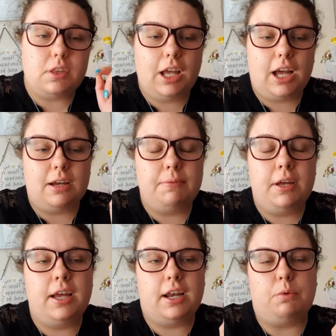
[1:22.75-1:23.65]
And
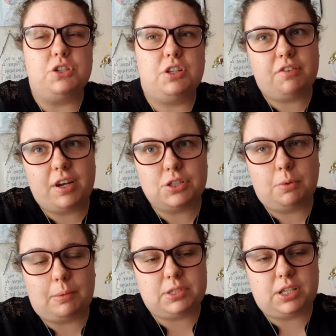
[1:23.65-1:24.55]
I watched the first
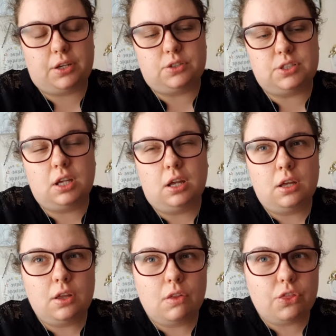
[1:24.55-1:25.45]
2 episodes
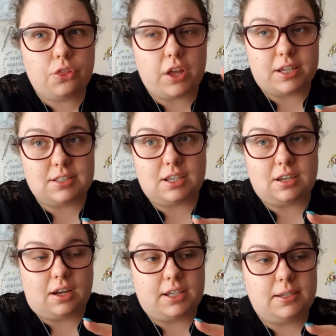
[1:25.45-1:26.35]
Thursday
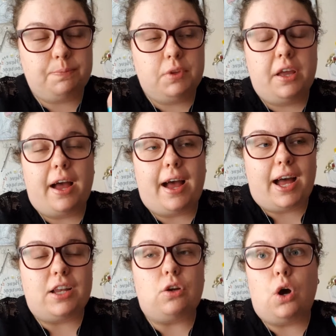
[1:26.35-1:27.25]
night,
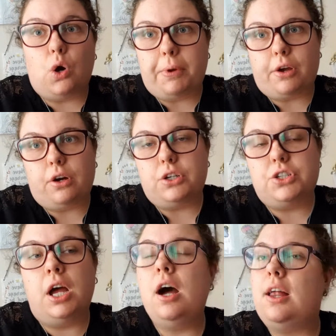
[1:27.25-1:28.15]
and oh my
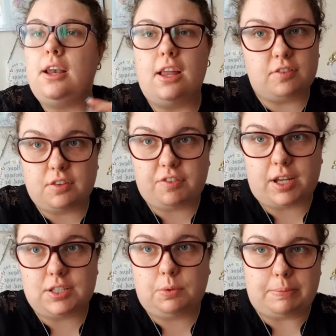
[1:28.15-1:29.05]
gosh, I loved the
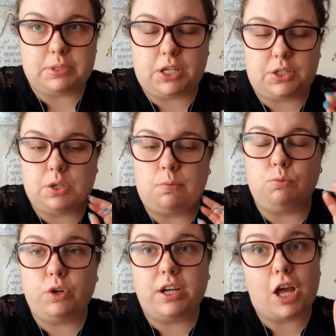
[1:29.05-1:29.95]
first 2 episodes, so
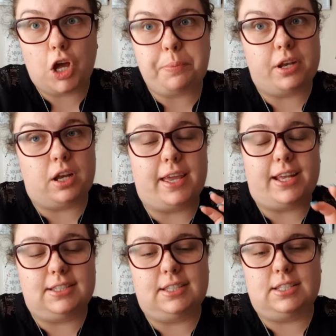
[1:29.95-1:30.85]
I'm really hoping I get
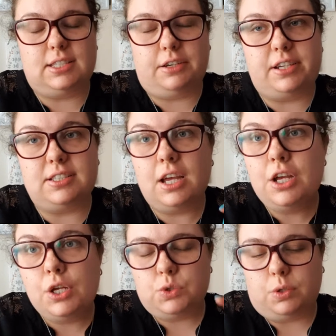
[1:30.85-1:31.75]
into this series.
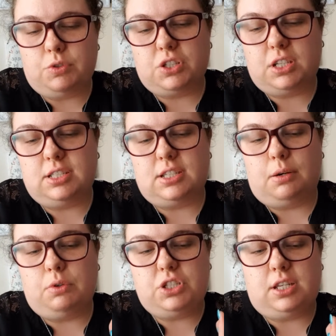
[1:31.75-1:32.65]
So I'm just going to
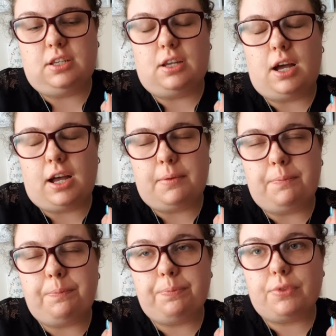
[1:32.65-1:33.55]
start watching
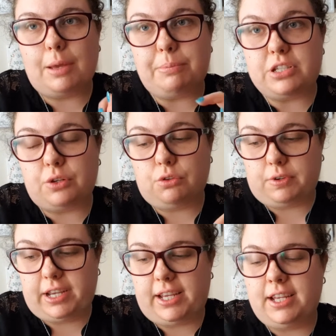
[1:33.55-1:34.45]
episode
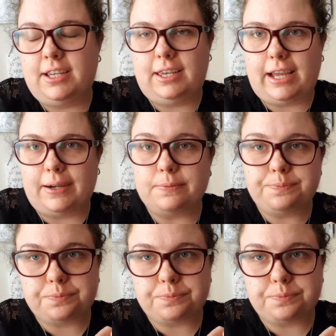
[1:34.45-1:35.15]
3 now.